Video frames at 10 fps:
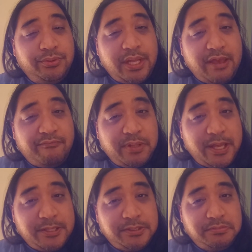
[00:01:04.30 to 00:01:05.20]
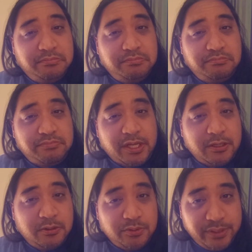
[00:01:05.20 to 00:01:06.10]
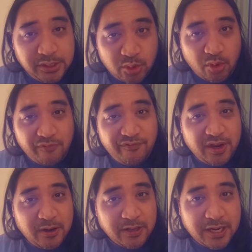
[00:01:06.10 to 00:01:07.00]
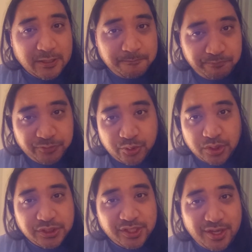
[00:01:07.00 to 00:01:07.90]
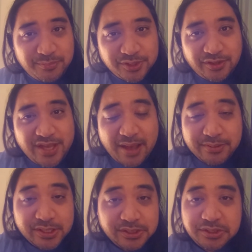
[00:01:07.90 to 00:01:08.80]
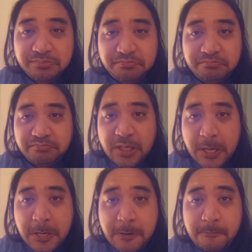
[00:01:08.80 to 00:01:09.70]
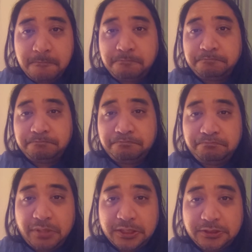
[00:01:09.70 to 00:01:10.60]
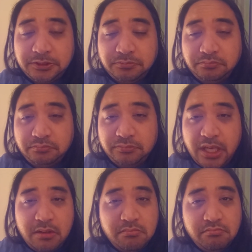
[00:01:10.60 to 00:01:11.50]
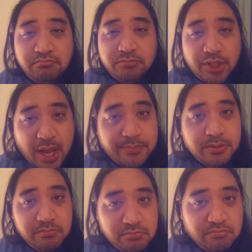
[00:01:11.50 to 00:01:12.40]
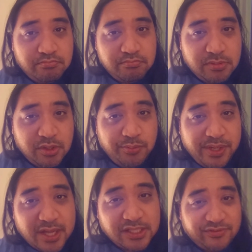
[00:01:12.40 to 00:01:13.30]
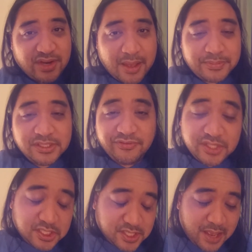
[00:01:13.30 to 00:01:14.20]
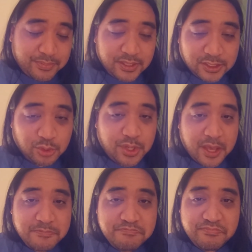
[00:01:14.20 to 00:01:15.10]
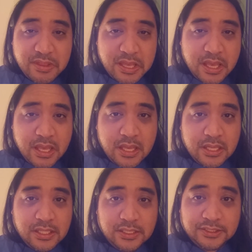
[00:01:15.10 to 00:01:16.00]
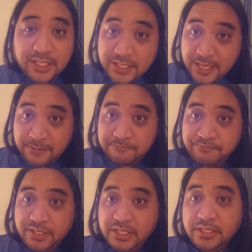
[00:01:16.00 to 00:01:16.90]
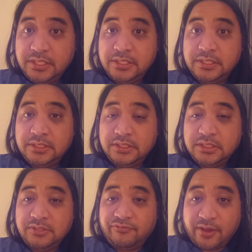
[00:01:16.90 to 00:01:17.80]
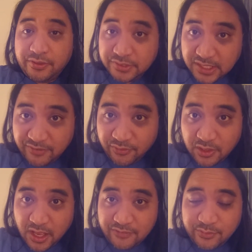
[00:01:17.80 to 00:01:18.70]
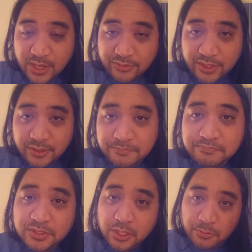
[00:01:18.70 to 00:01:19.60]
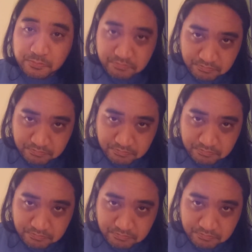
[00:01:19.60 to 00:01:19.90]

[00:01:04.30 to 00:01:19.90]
what I have planned. Might go to a toy fair. Gotta crunch the numbers on the abacus. Uh, but yeah, could happen. It'd be nice if it happens. If it doesn't happen, that's okay. Sunday is Father's Day for a lot of you out there, so